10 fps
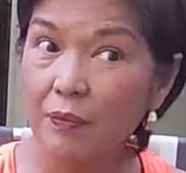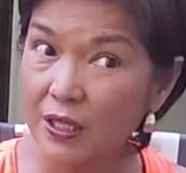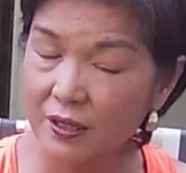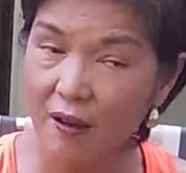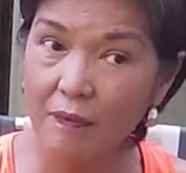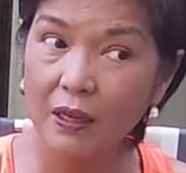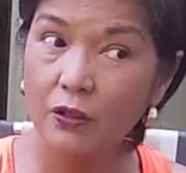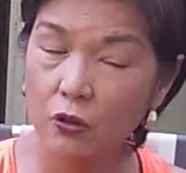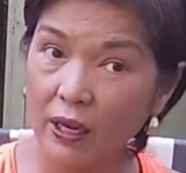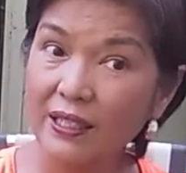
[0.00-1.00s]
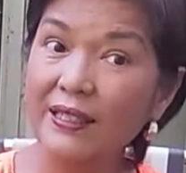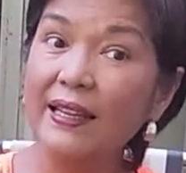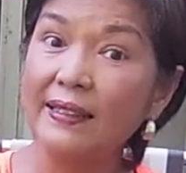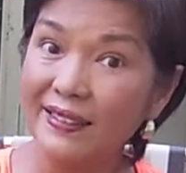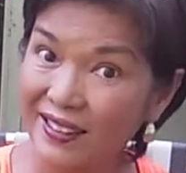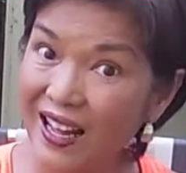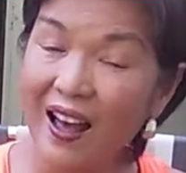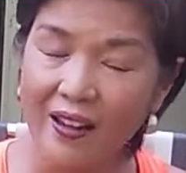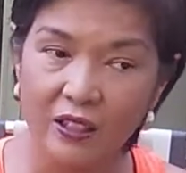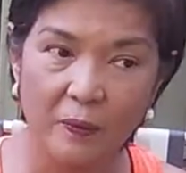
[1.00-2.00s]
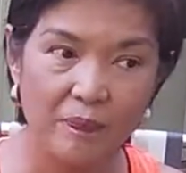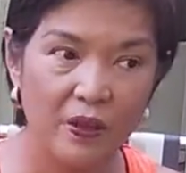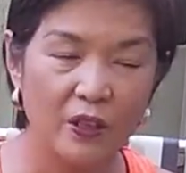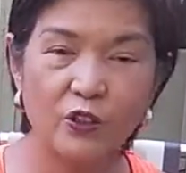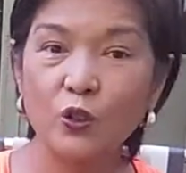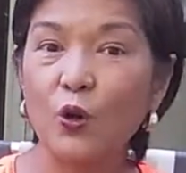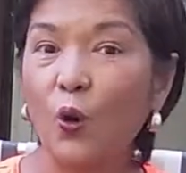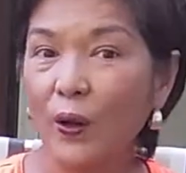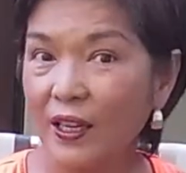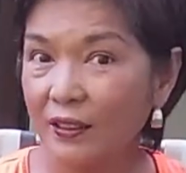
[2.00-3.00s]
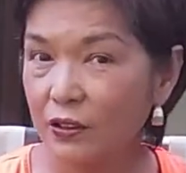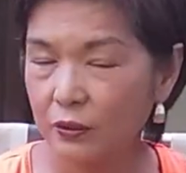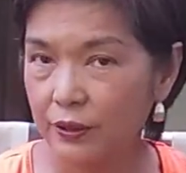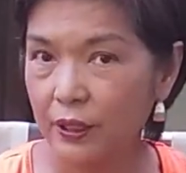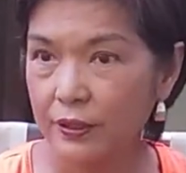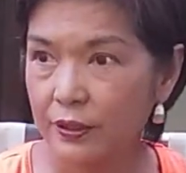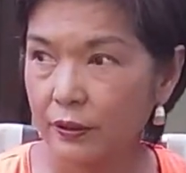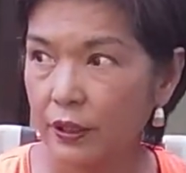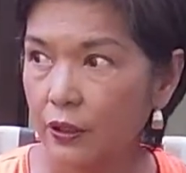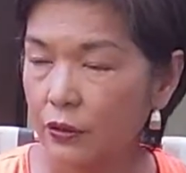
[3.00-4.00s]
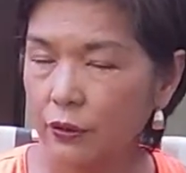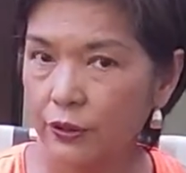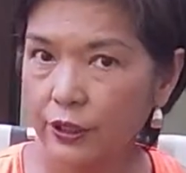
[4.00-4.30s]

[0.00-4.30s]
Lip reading: be SAMAL, so I need that to go into this, to